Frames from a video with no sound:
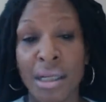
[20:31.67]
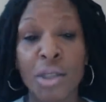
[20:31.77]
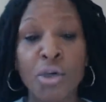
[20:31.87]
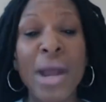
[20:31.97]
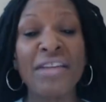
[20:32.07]

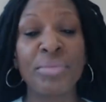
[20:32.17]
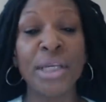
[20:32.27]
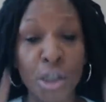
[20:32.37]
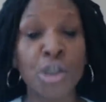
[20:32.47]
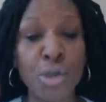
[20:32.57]
You have
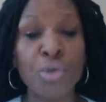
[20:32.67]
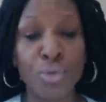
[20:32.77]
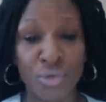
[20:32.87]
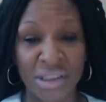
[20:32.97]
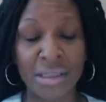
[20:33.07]
been
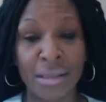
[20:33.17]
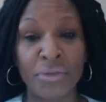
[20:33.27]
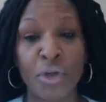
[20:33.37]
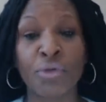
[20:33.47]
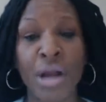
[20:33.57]
accused
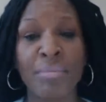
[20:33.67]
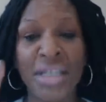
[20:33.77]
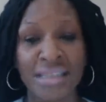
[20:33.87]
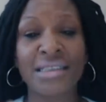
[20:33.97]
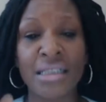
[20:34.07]
of a crime,
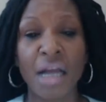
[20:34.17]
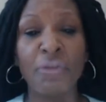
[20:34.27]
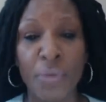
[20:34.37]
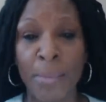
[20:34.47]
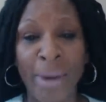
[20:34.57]
and that's
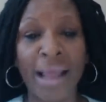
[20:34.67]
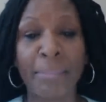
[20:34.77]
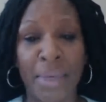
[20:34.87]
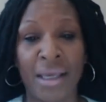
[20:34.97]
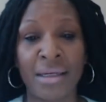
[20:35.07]
enough for a black
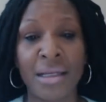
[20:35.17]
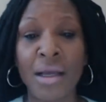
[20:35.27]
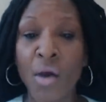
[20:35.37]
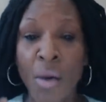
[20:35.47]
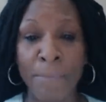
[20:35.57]
man
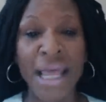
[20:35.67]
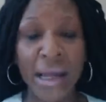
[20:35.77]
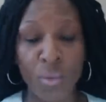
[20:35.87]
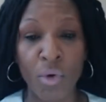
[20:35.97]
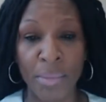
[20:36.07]
or a
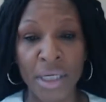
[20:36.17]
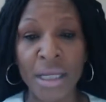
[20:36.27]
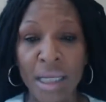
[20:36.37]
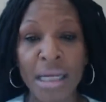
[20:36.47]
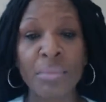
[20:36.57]
black woman
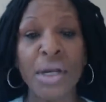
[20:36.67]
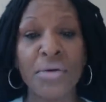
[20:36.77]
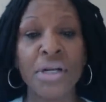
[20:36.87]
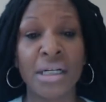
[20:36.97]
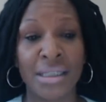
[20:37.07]
in
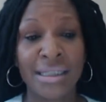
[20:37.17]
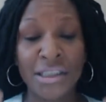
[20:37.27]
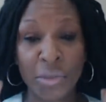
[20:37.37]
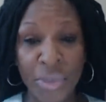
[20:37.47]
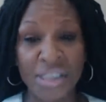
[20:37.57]
America
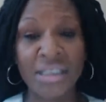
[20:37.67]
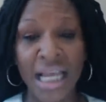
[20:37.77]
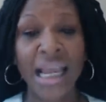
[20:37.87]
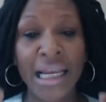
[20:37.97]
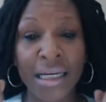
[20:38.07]
to be
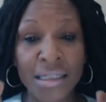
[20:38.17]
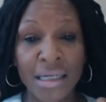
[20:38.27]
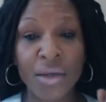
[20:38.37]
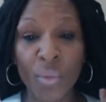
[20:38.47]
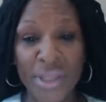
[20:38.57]
detained
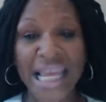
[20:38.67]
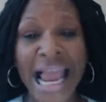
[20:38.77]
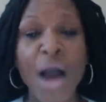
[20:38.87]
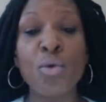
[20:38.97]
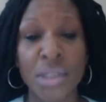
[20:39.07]

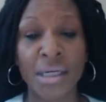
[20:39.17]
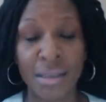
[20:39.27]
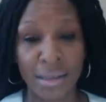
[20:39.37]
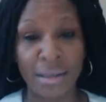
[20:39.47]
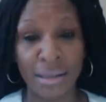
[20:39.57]
without
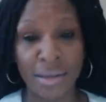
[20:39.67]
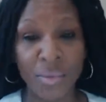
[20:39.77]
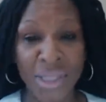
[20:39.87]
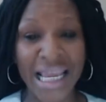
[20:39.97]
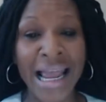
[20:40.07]

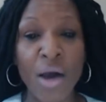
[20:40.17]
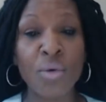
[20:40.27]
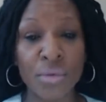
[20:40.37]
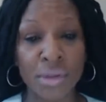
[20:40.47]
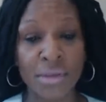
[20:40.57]

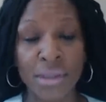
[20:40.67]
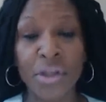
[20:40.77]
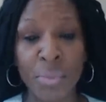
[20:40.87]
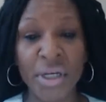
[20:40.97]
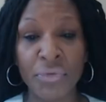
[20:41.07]
the
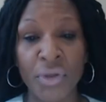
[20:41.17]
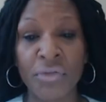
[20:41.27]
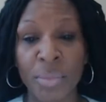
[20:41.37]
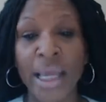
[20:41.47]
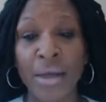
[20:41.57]
benefit
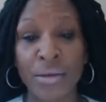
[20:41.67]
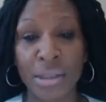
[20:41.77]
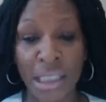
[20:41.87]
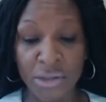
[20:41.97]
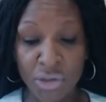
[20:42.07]
of bail.
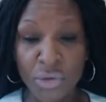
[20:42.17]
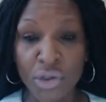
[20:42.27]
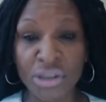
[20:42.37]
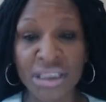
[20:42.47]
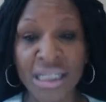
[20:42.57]
And so
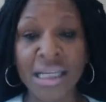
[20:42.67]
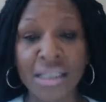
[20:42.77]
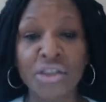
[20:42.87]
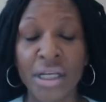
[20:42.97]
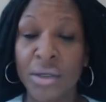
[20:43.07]
you're sitting
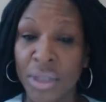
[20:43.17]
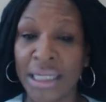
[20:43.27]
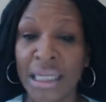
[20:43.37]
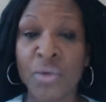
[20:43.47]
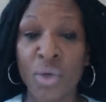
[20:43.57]
in jail,
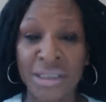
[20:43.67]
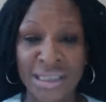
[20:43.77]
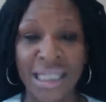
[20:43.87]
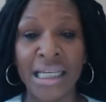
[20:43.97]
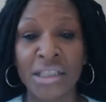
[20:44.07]
like he was
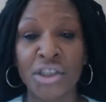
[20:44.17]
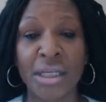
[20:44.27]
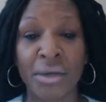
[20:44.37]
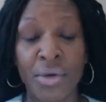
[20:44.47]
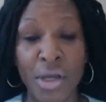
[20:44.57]
sitting in
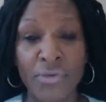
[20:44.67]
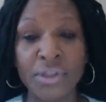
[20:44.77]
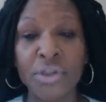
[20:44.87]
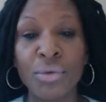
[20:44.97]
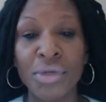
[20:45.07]
jail
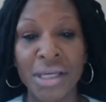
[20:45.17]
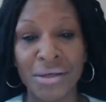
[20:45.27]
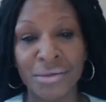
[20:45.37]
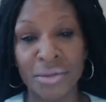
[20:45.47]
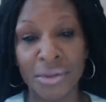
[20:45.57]
for 2
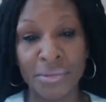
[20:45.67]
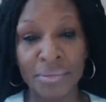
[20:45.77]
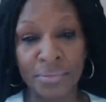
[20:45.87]
years